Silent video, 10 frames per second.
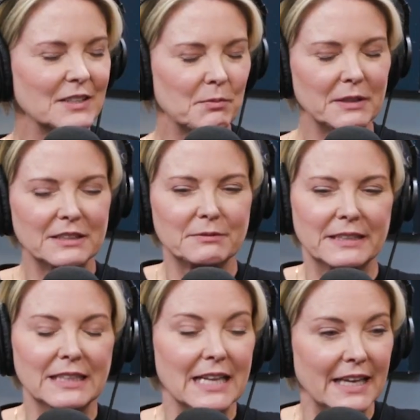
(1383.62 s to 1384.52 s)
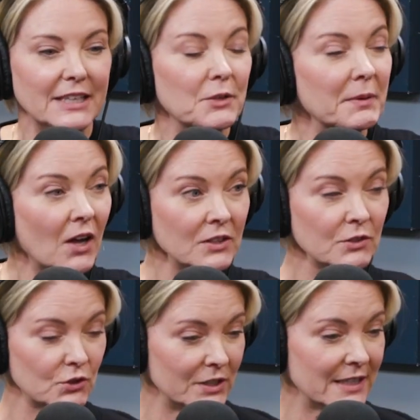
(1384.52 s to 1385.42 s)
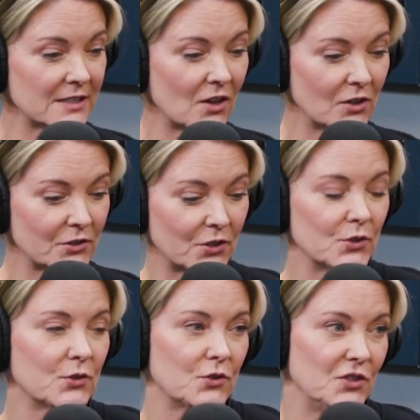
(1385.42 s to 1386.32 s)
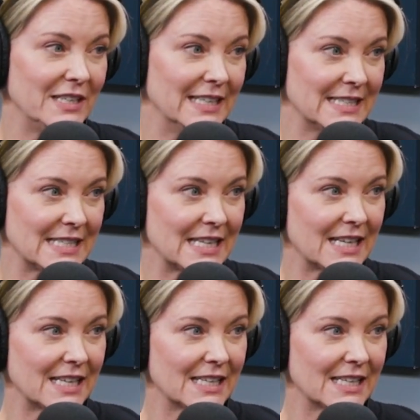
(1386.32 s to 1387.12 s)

pretty sweet. Thank you. But also she has daughters too. So she gets the...